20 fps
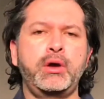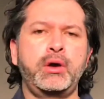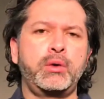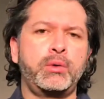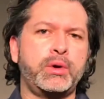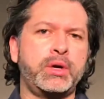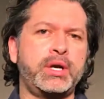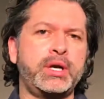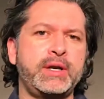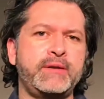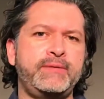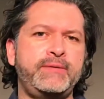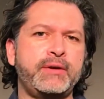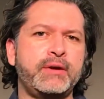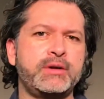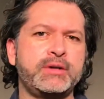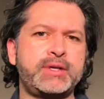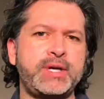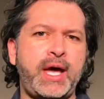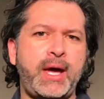We're going to need finger
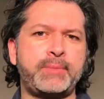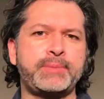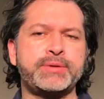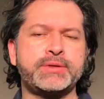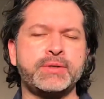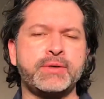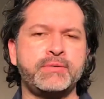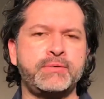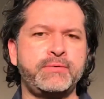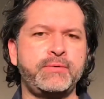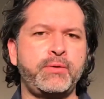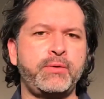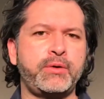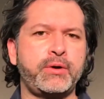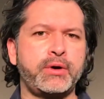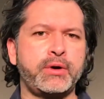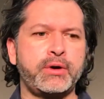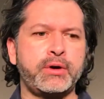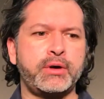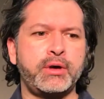taps
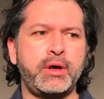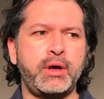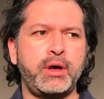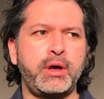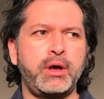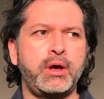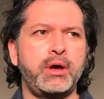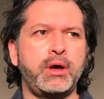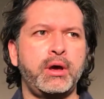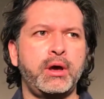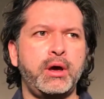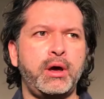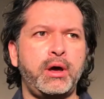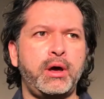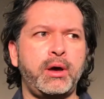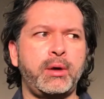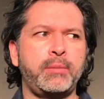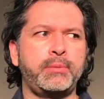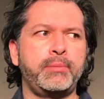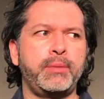for
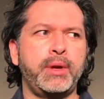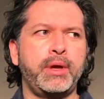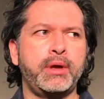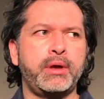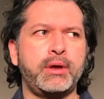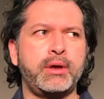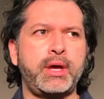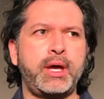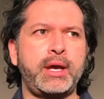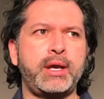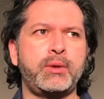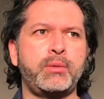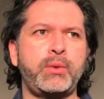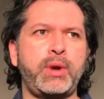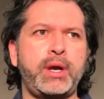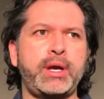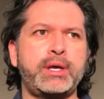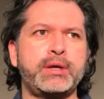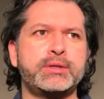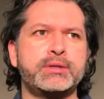getting
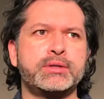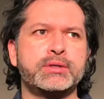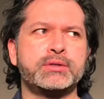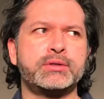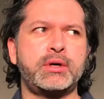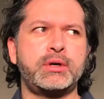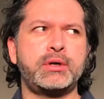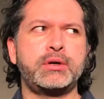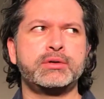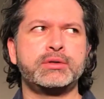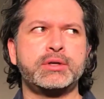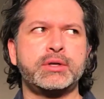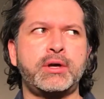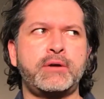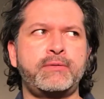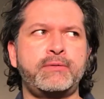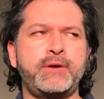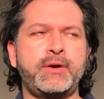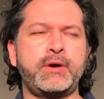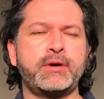ready to start using our
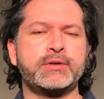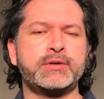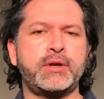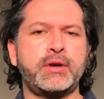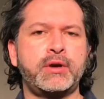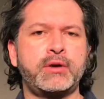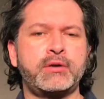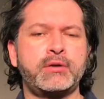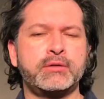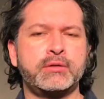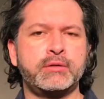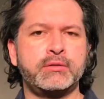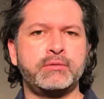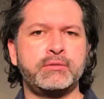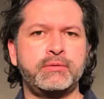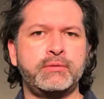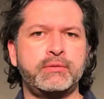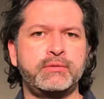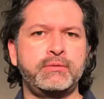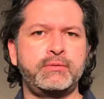fingers on our
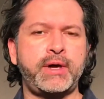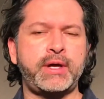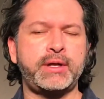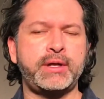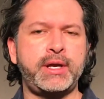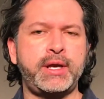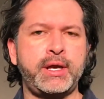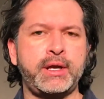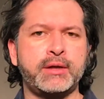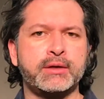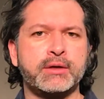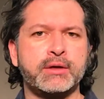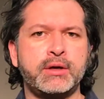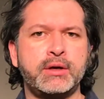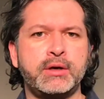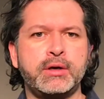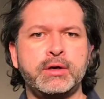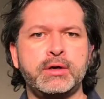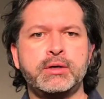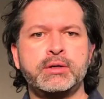violin hand.
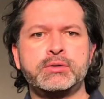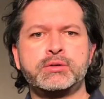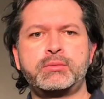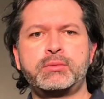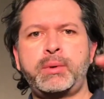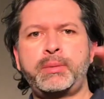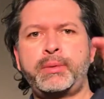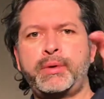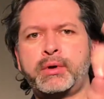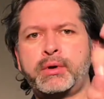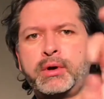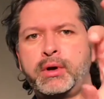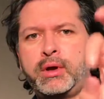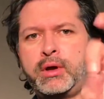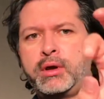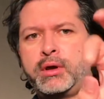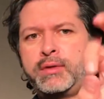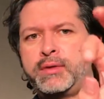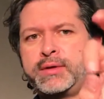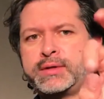So remember,
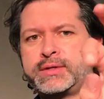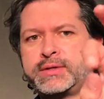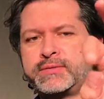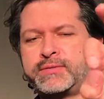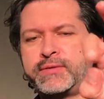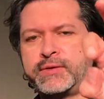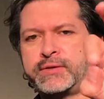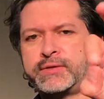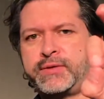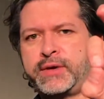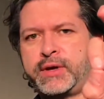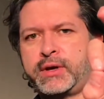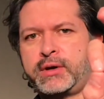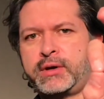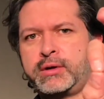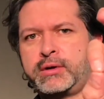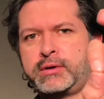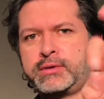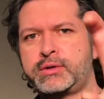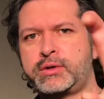this is first
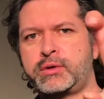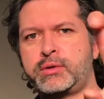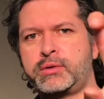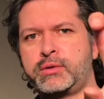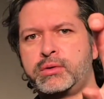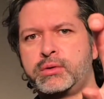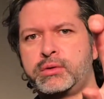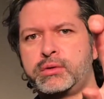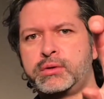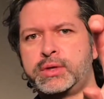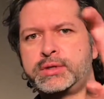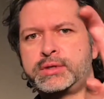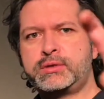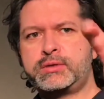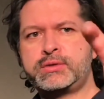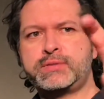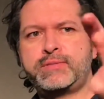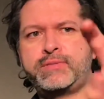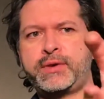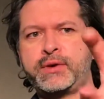finger, so let's do
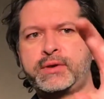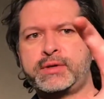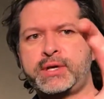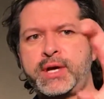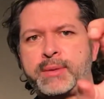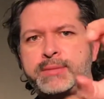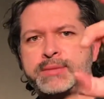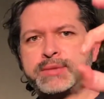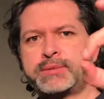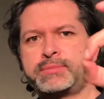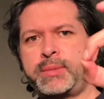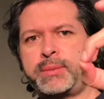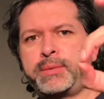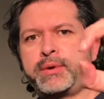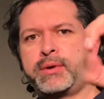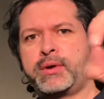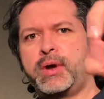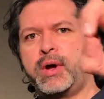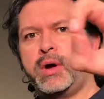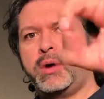some finger taps.
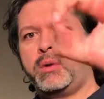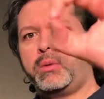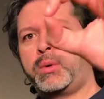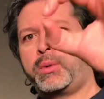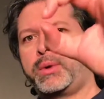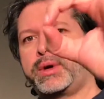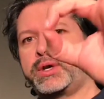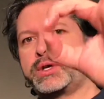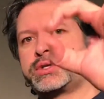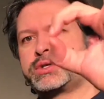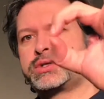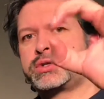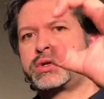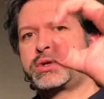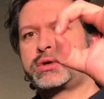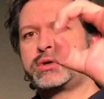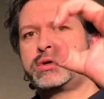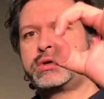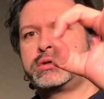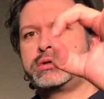Remember, we want a
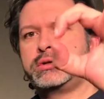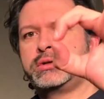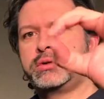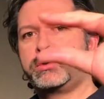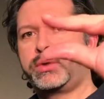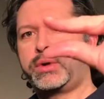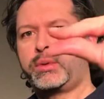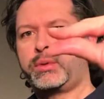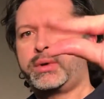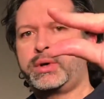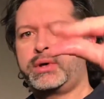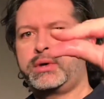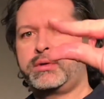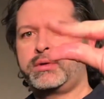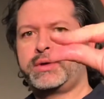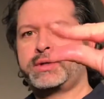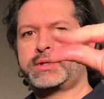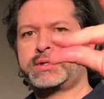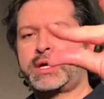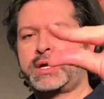circle. We don't want to do
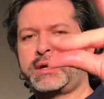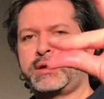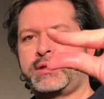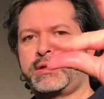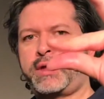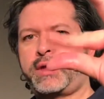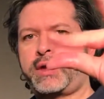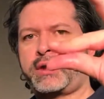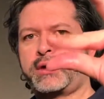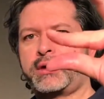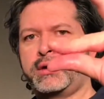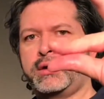this kind of thing.